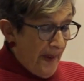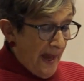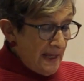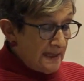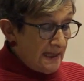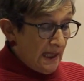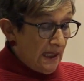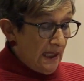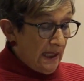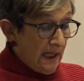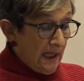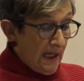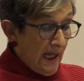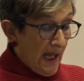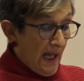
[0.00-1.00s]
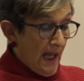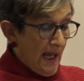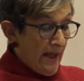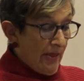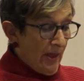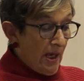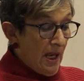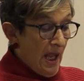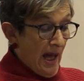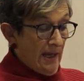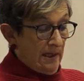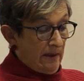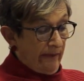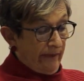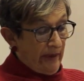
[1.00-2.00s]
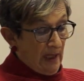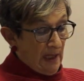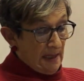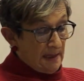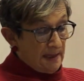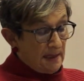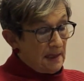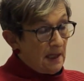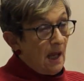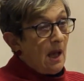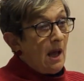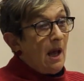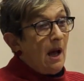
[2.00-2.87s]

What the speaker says: basically, in the light of this,